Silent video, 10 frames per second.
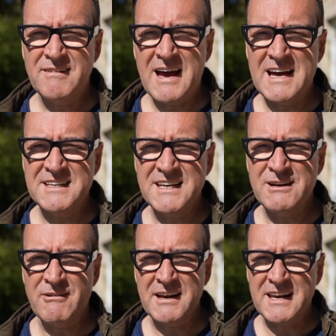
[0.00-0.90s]
hand
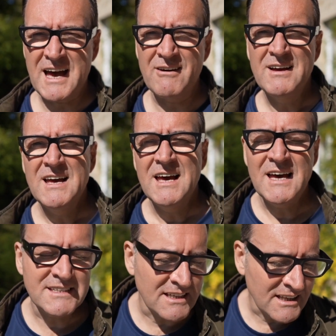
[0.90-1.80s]
here right now
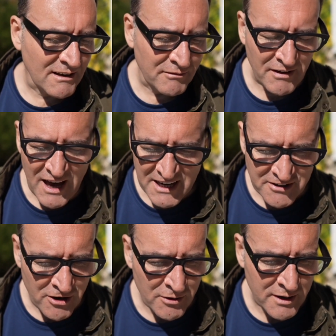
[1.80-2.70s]
is a little
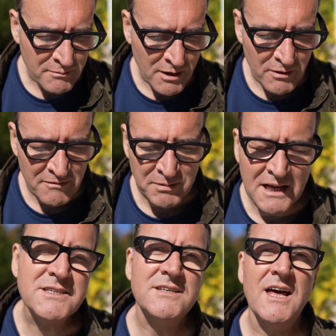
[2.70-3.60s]
vine growing. My wife
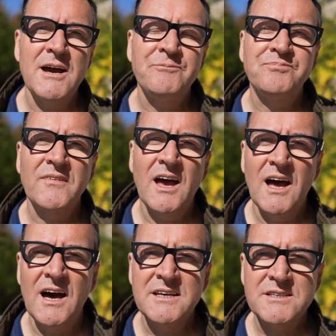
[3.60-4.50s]
planted that.
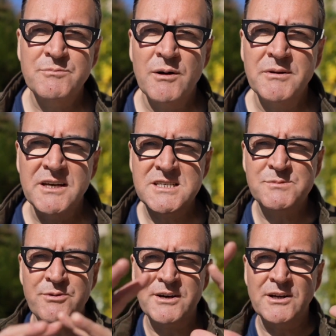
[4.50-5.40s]
It's probably going to
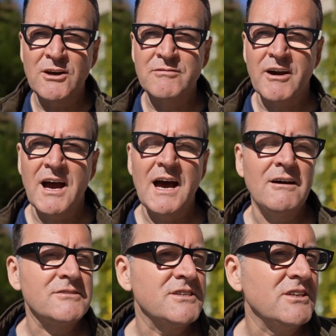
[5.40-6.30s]
spread all over our
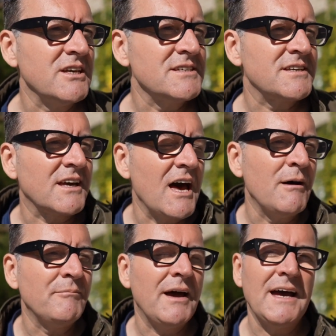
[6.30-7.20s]
house in years to
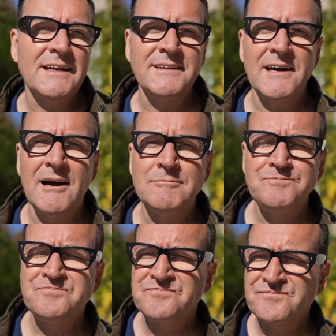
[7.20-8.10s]
come.
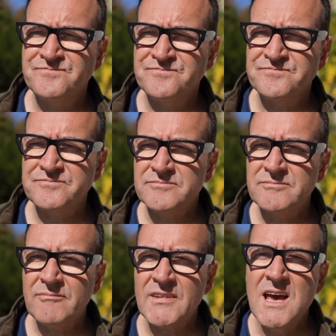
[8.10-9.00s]
And
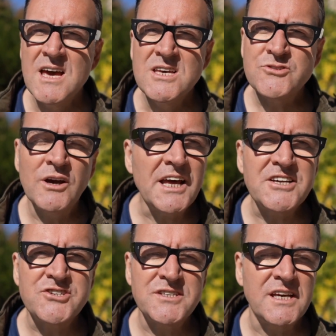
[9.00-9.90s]
it's really
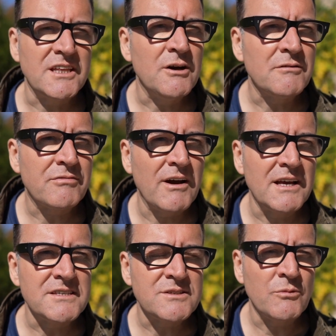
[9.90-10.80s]
interesting though, in
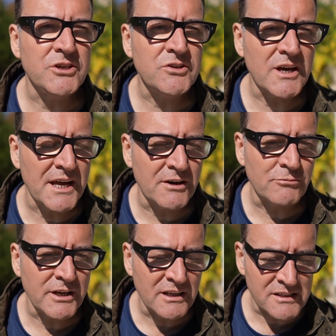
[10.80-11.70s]
France, when you get a
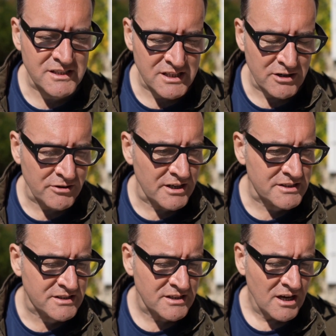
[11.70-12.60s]
real
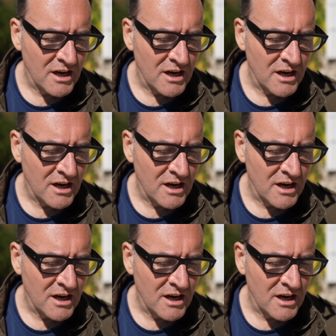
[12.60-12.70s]
serious